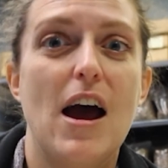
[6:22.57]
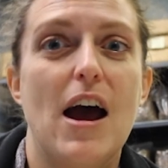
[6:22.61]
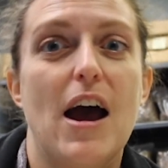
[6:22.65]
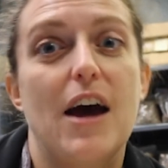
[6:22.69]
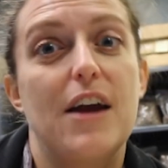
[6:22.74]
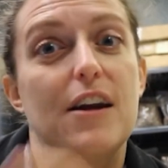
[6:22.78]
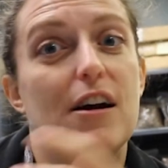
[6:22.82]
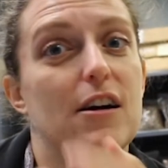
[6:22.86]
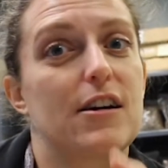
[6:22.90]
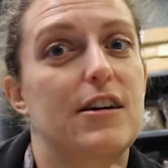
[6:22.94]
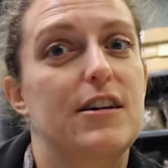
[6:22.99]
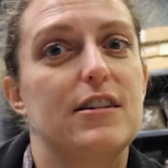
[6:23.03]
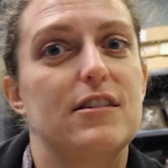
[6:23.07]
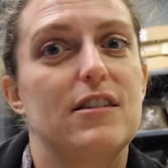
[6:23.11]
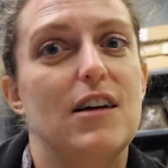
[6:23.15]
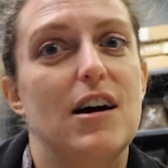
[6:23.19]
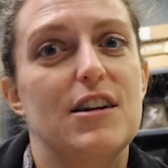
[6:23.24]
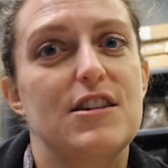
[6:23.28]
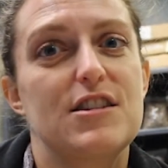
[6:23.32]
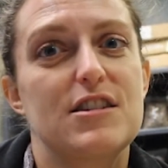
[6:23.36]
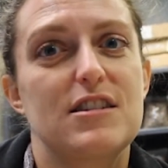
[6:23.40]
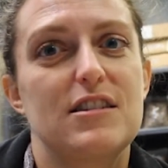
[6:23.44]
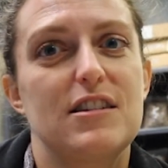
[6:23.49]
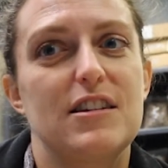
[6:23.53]
And
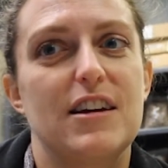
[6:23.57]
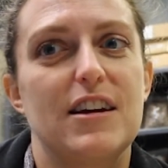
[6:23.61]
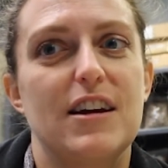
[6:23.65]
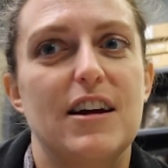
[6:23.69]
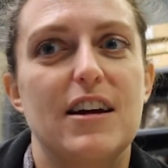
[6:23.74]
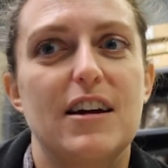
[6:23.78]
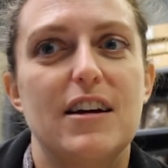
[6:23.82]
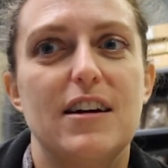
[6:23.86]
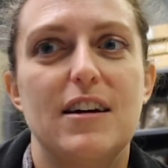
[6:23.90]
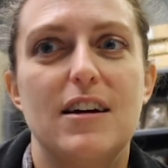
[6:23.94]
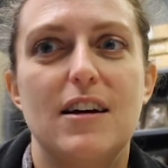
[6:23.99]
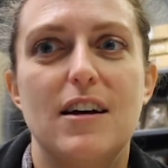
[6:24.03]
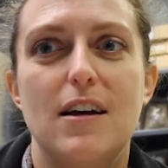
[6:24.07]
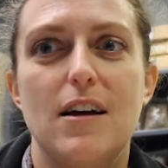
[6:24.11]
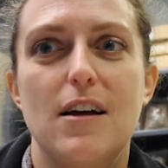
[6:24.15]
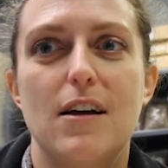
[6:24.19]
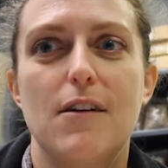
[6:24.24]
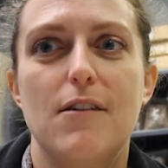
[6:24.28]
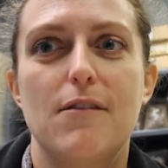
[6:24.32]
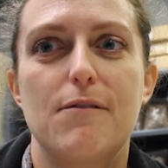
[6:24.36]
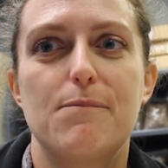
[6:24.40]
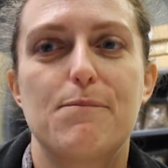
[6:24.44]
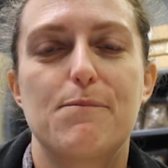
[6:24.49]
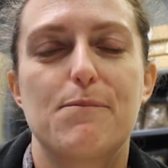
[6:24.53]
archaeologically,
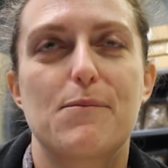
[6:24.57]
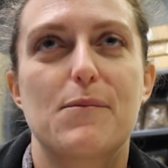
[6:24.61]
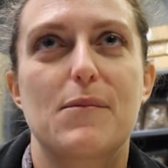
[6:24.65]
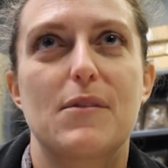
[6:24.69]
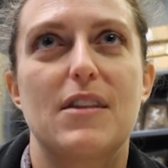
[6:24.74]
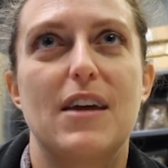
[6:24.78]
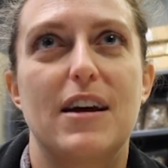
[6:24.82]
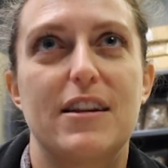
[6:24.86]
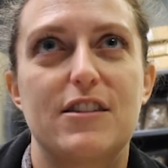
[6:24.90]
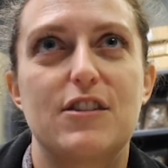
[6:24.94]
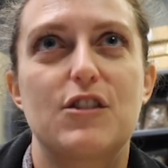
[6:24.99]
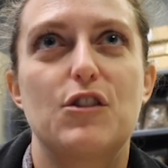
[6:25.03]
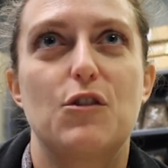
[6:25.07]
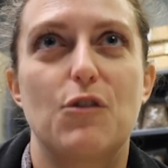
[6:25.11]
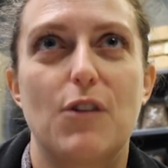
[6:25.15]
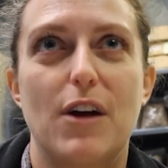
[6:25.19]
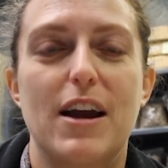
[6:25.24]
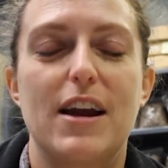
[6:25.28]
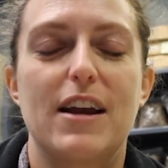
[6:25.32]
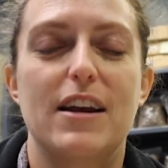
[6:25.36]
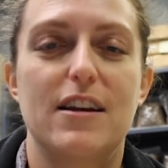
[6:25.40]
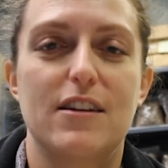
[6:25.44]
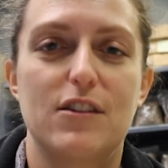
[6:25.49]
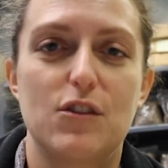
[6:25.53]
that's
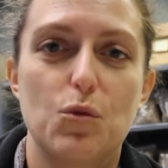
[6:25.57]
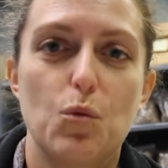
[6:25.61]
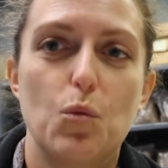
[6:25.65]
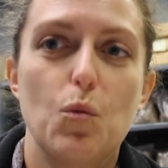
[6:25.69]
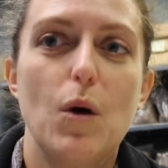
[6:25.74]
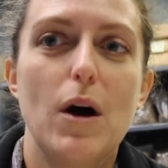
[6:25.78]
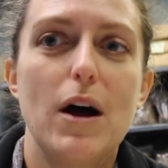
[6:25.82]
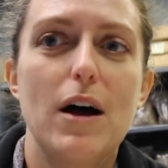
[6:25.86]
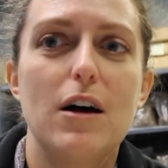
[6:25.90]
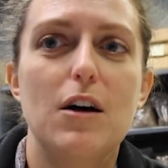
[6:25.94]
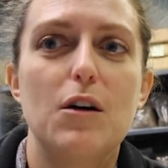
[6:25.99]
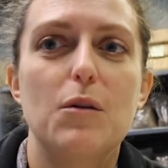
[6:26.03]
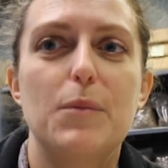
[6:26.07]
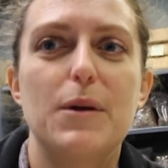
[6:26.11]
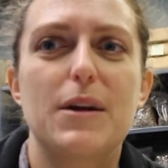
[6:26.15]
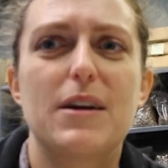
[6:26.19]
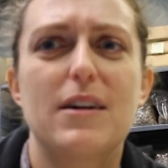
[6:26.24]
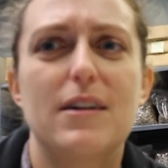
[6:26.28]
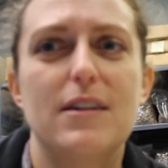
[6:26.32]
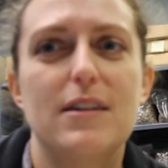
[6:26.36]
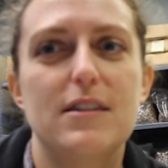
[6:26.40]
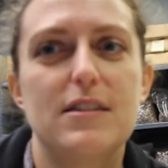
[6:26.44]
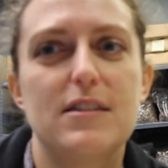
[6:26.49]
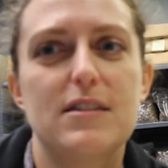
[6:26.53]
great as well,
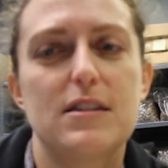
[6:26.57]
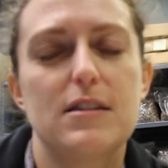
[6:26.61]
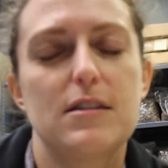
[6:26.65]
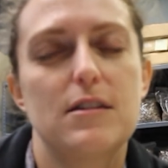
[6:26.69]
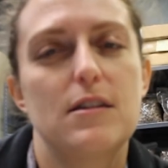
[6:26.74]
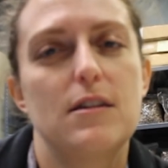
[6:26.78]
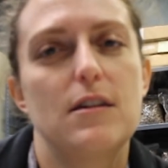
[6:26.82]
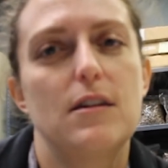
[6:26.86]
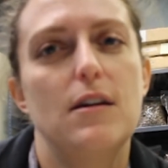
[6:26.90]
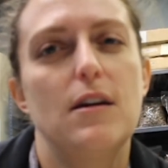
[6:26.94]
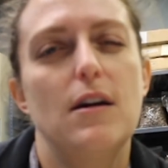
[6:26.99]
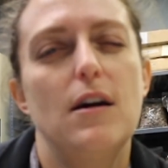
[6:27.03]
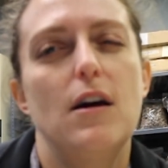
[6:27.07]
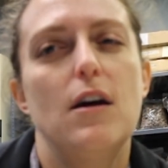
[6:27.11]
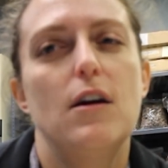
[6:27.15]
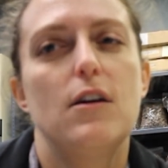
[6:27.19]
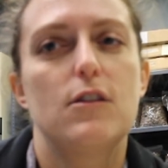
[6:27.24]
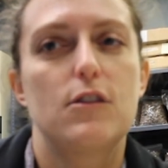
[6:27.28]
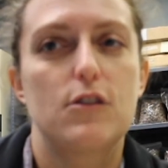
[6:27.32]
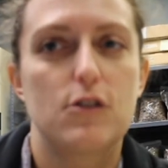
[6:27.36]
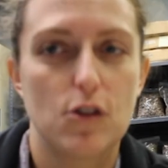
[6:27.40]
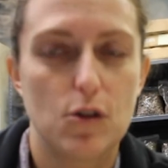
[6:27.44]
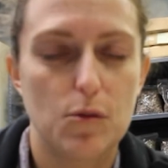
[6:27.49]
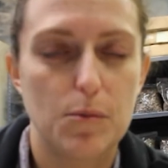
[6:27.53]
because
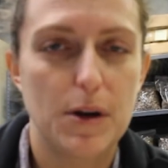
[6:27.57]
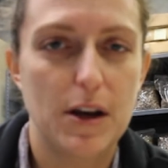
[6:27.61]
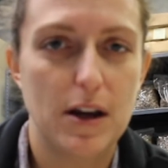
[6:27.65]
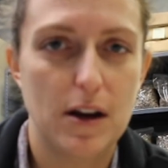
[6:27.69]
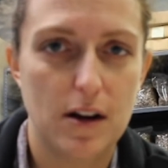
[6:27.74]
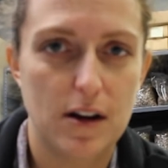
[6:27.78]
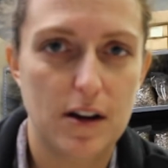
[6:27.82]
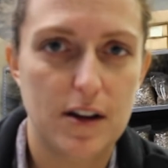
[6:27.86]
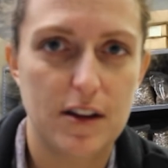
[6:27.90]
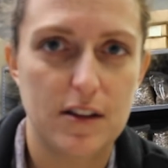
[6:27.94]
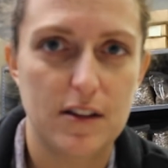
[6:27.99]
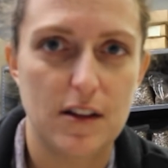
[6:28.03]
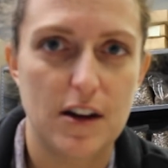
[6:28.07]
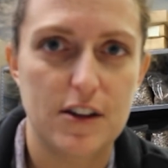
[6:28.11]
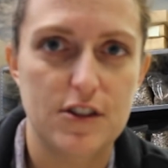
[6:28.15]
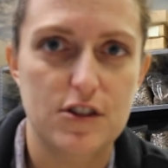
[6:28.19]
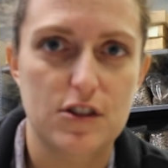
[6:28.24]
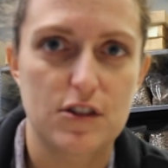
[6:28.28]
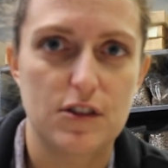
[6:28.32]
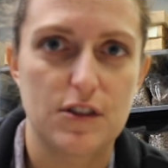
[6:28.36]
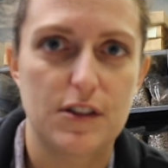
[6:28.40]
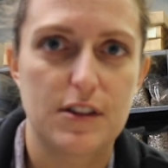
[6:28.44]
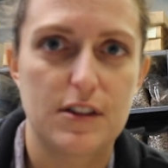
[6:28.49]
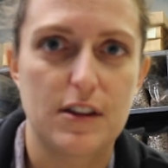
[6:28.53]
so many
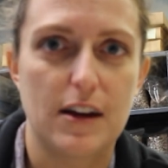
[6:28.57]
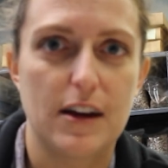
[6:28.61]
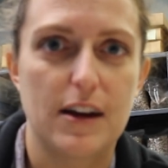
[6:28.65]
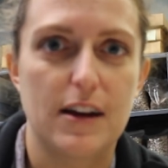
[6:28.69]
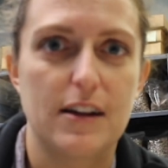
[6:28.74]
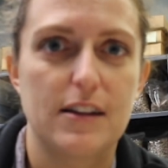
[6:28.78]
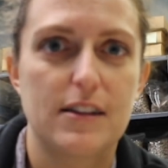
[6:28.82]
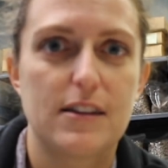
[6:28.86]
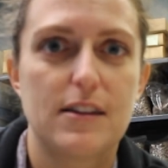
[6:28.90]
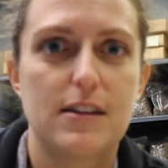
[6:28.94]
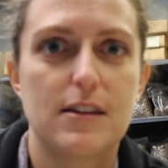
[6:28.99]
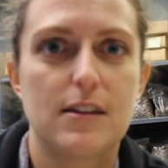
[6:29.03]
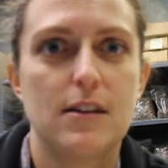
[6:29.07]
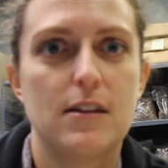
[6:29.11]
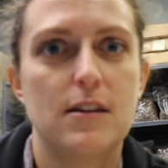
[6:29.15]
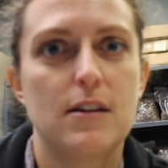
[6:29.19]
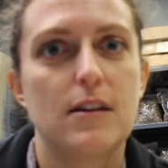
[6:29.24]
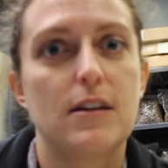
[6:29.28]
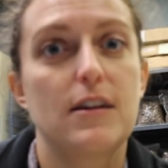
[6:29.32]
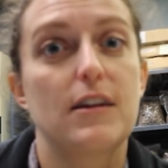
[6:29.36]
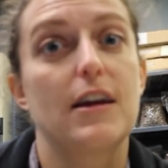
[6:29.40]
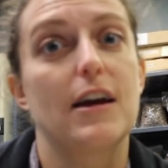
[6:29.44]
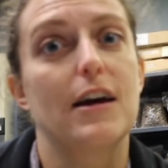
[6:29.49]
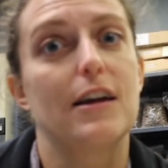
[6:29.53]
archaeological sites
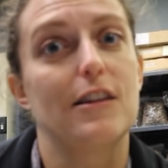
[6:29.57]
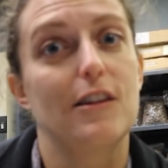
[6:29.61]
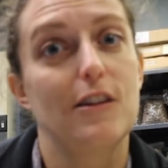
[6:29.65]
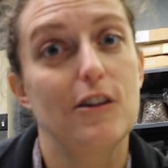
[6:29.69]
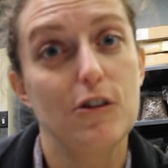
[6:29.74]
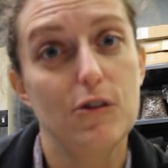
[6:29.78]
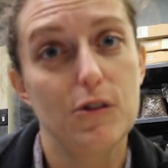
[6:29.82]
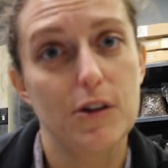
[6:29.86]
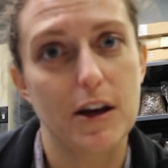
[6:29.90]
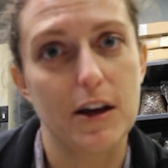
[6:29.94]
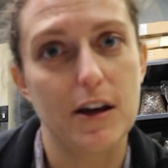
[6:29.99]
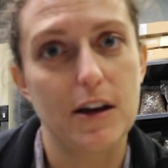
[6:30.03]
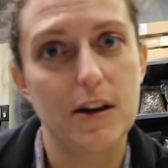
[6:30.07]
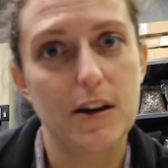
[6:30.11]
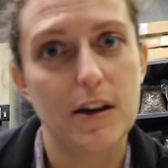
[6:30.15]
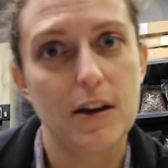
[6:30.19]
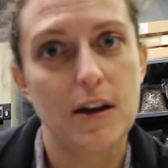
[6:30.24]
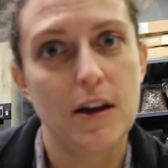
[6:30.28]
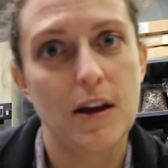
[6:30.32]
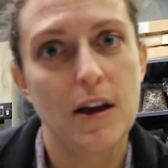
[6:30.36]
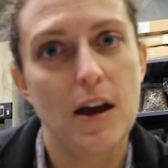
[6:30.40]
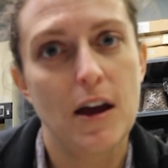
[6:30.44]
get looted,